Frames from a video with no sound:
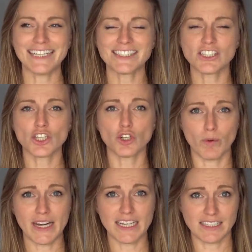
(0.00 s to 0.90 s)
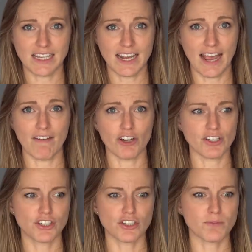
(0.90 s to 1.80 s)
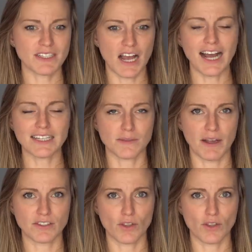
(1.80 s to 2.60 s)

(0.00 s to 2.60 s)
It's the greatest thing ever. It just makes a hotspot.